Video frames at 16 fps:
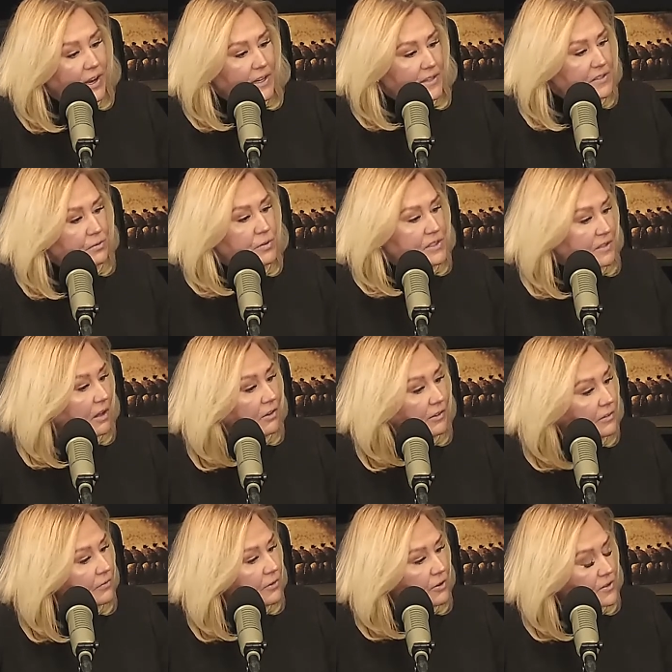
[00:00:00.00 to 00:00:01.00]
as a result
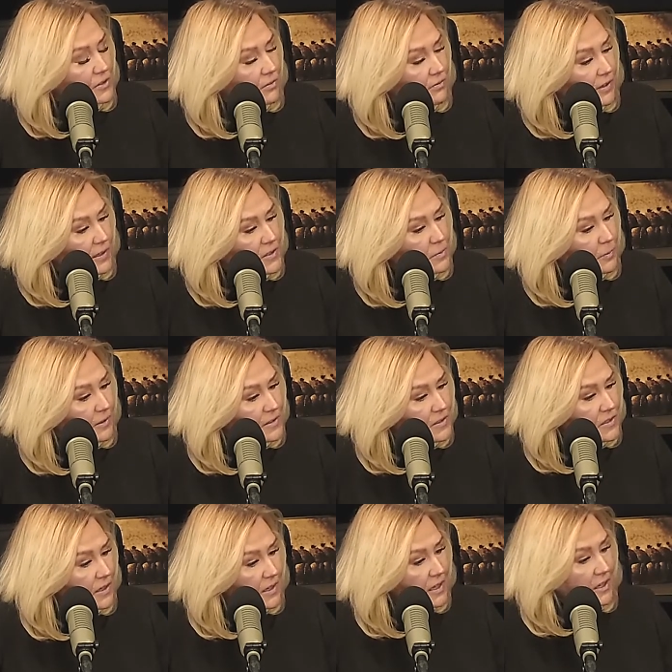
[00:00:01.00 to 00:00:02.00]
of those investments.